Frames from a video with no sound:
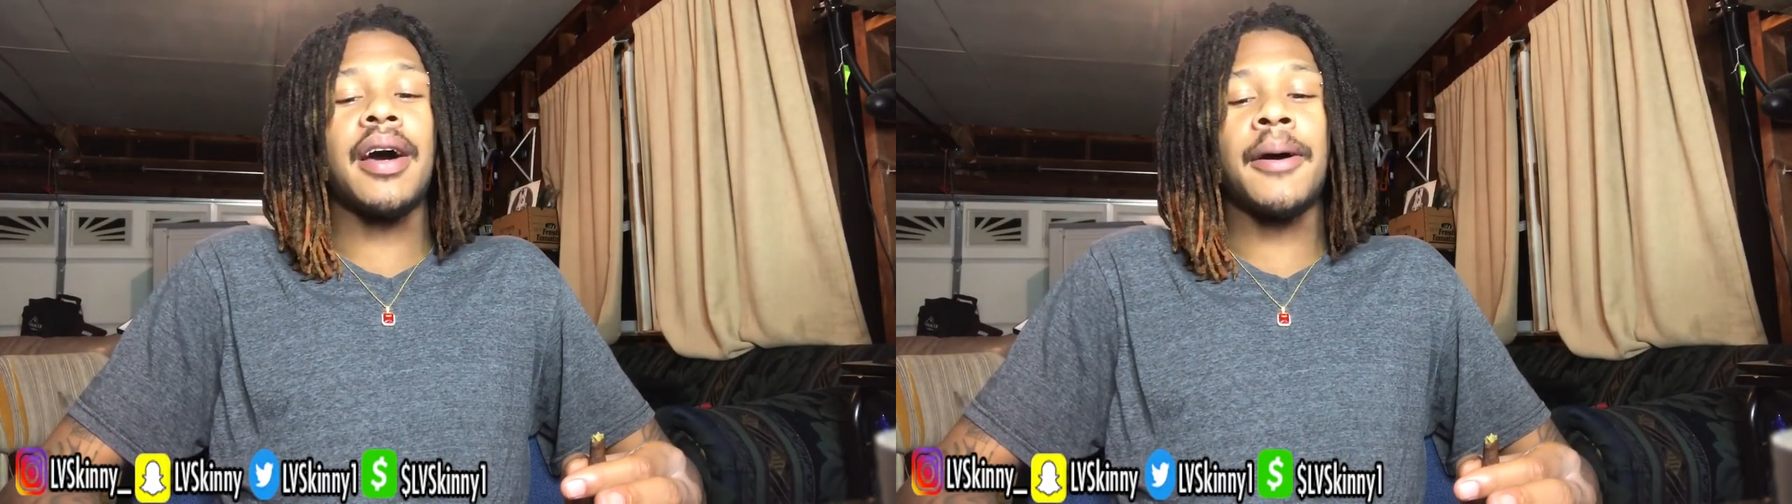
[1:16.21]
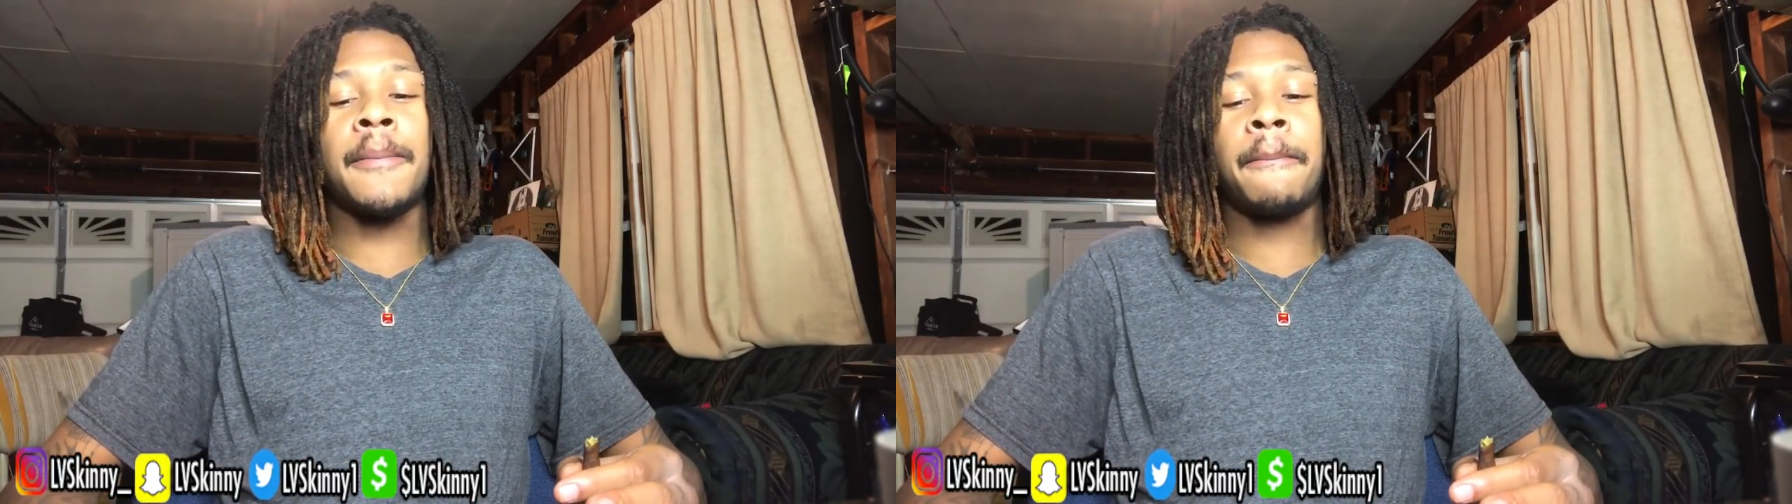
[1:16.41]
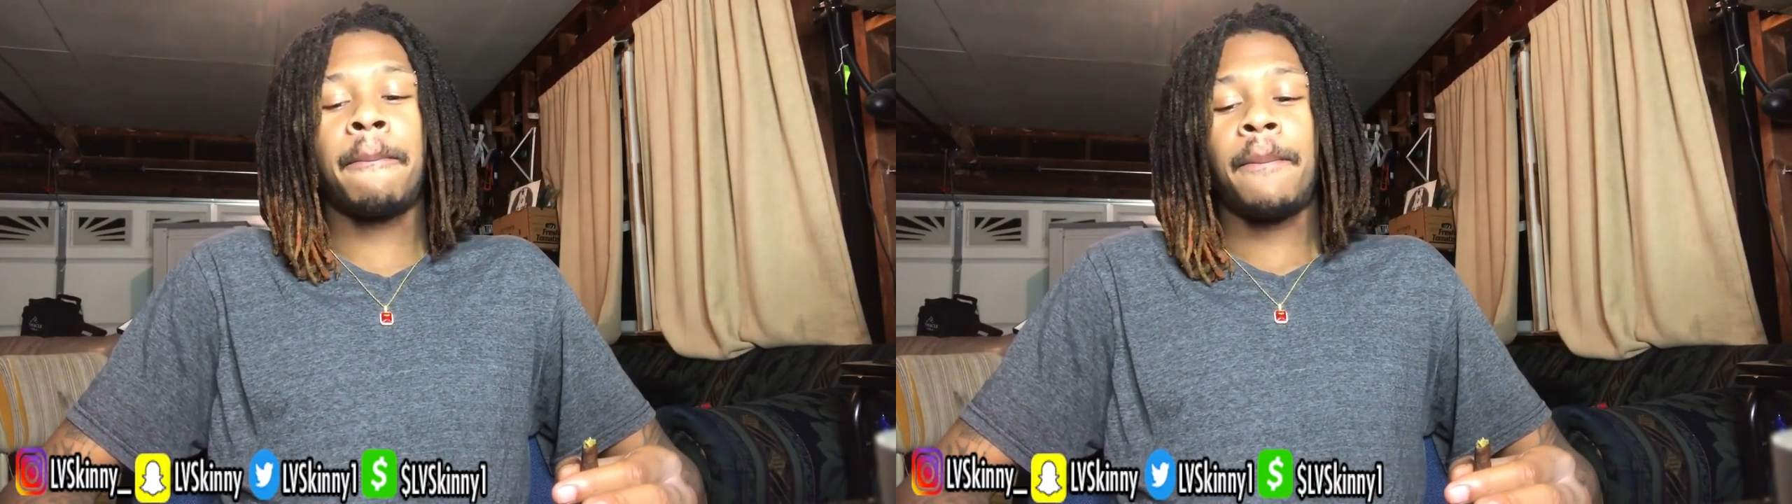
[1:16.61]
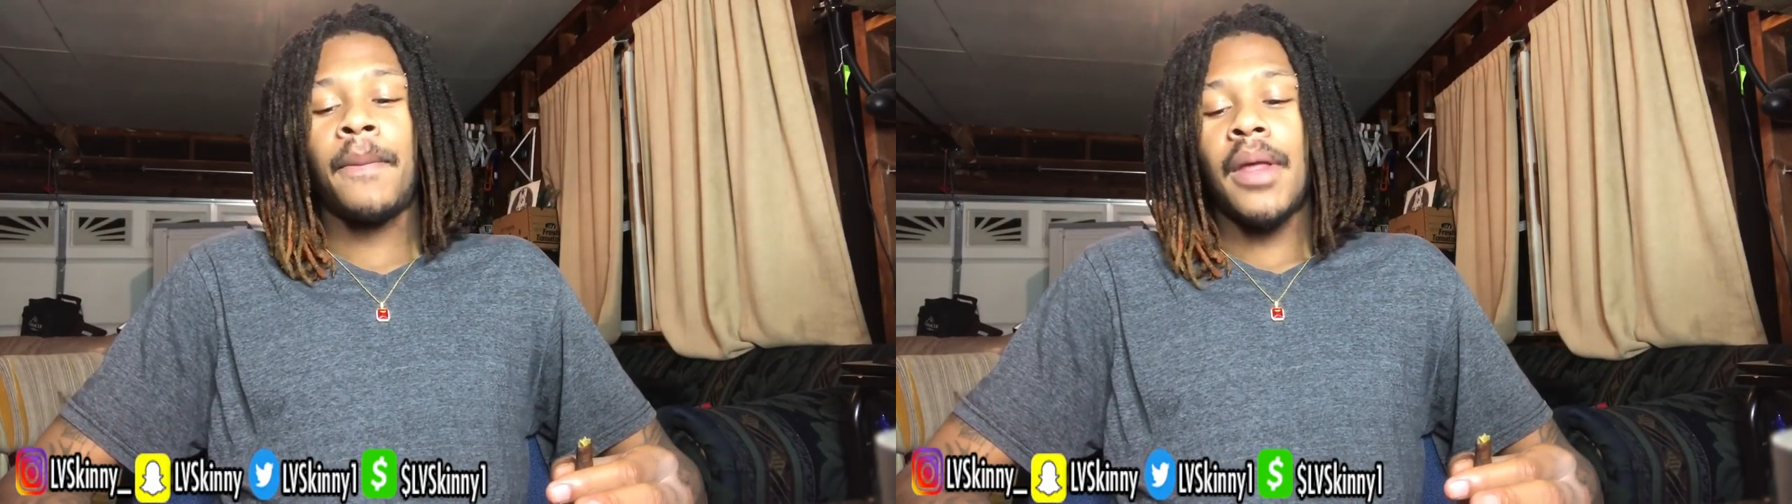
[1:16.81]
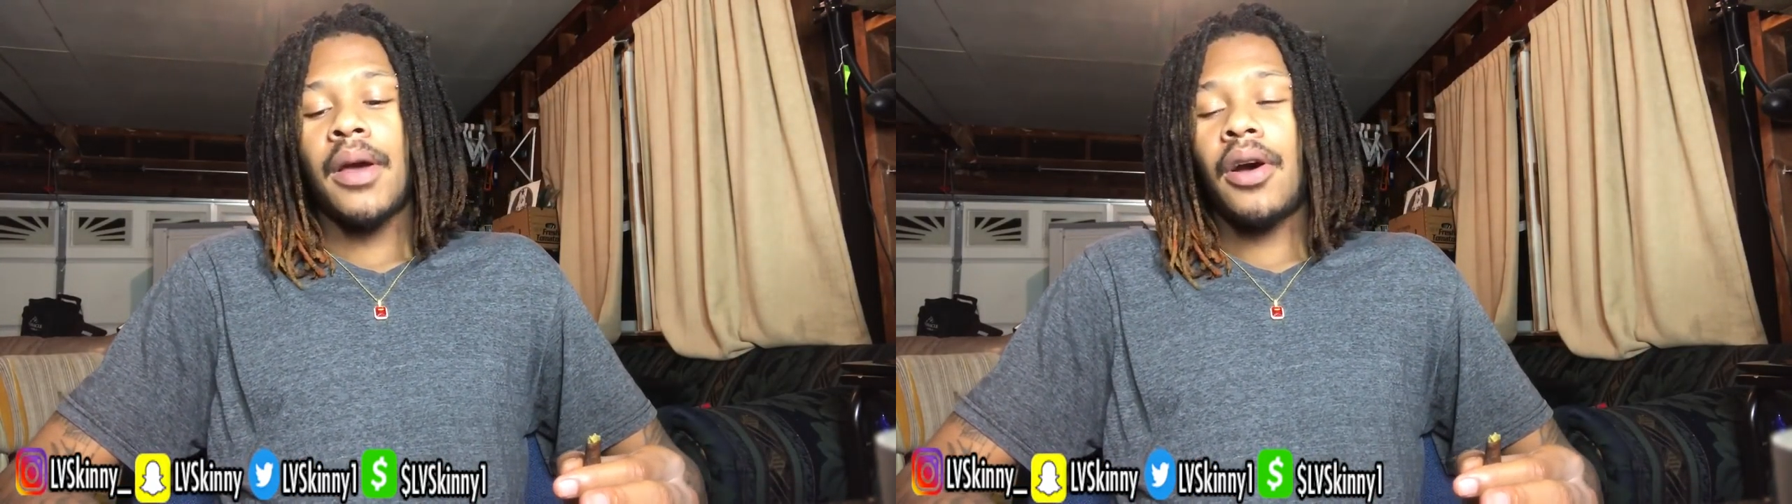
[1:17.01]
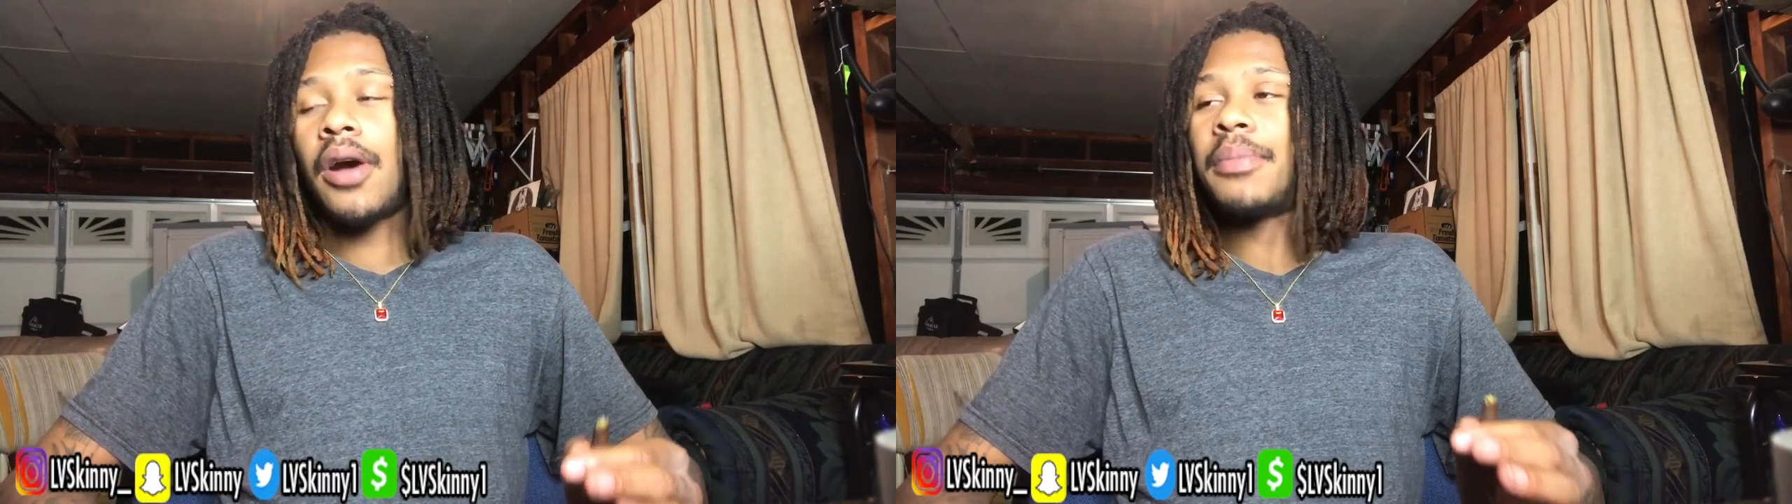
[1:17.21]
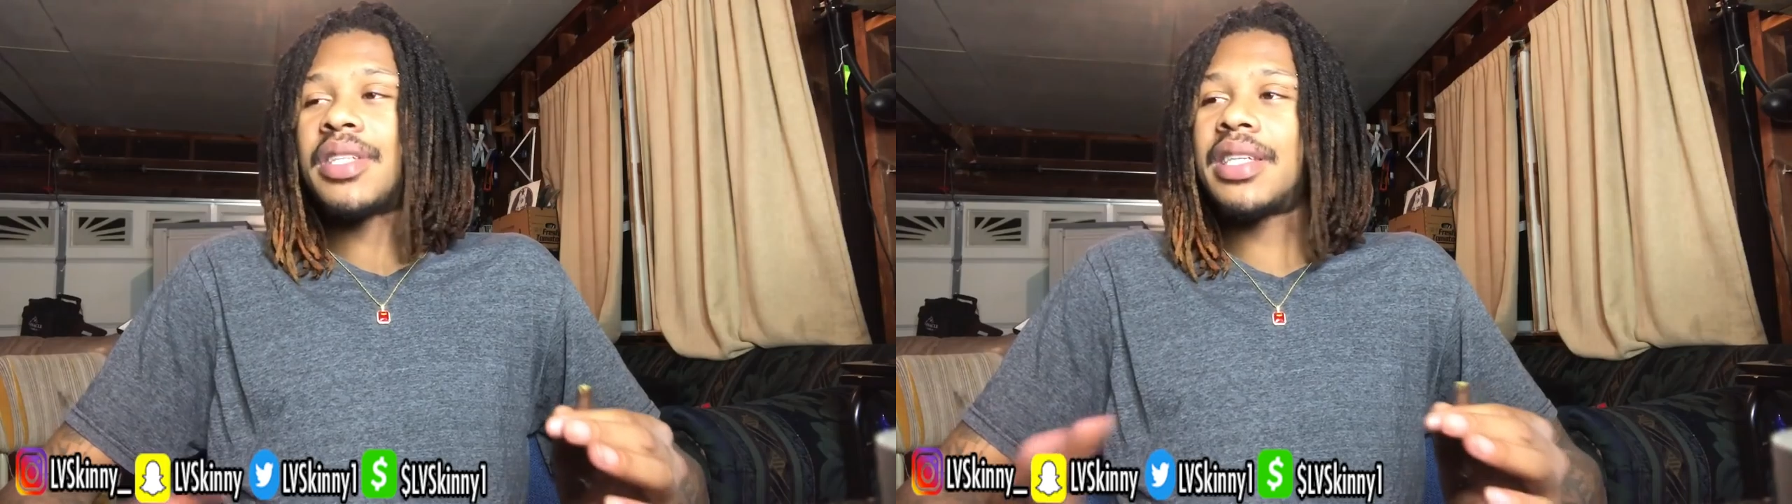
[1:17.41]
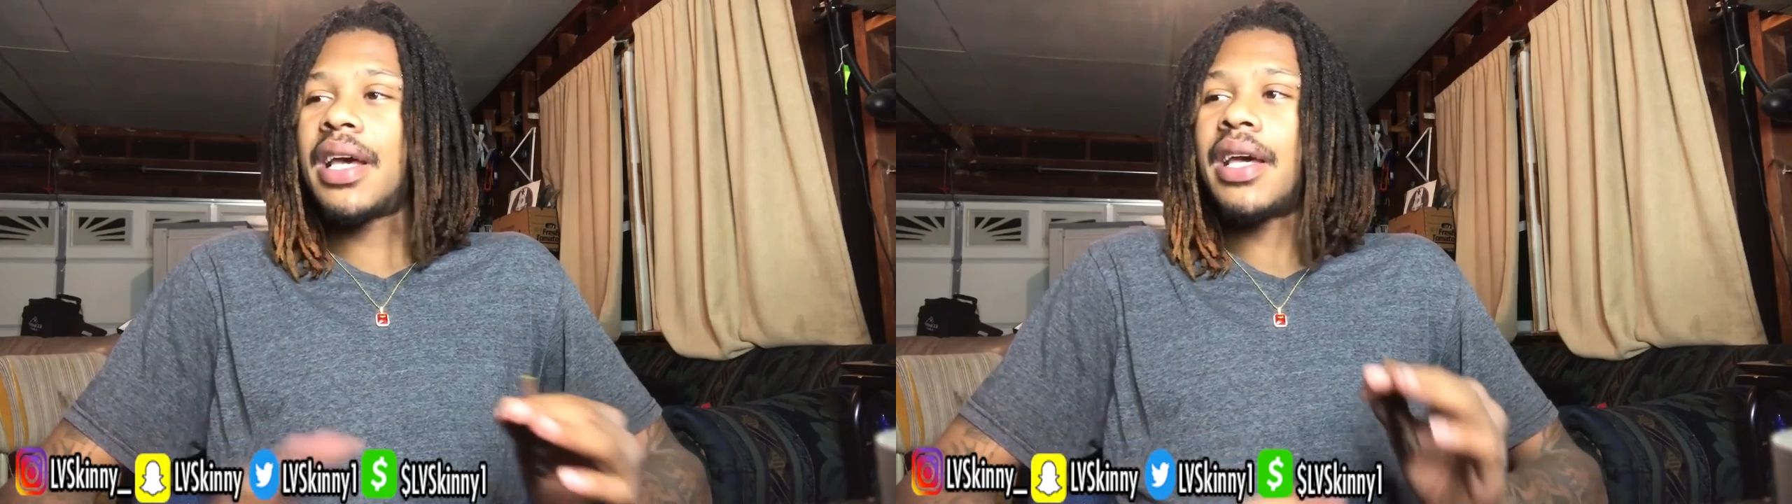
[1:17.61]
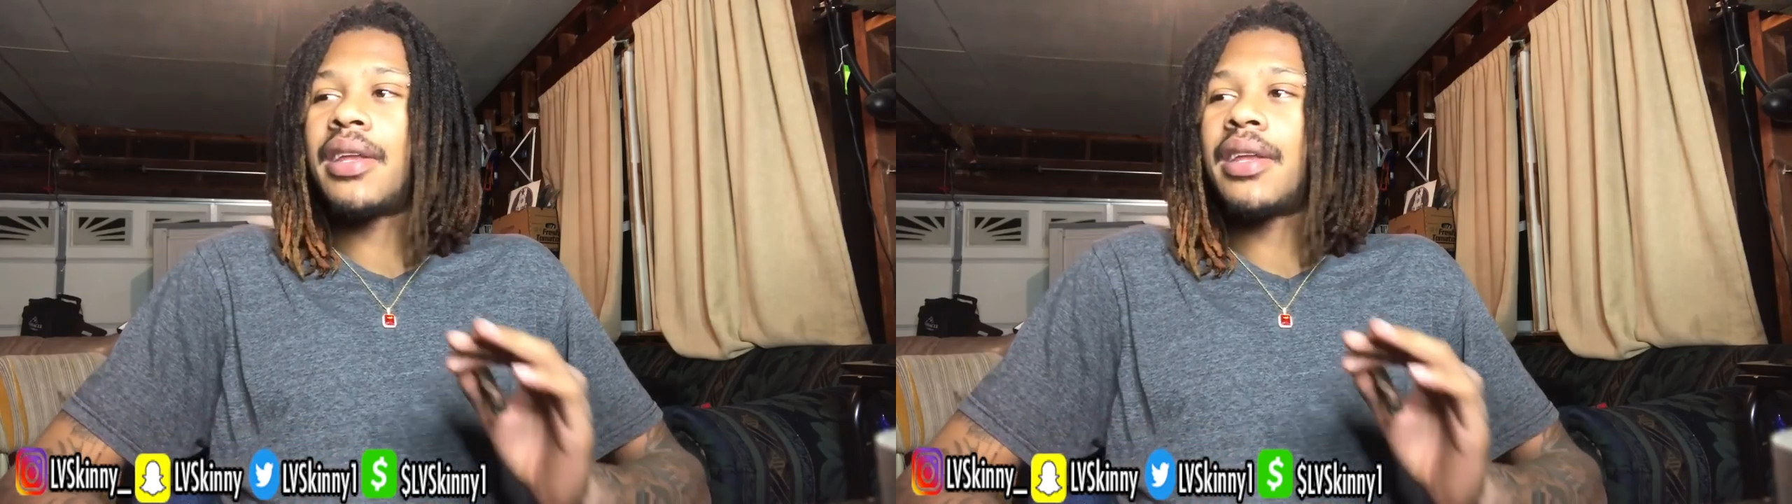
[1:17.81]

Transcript: Um, I'ma say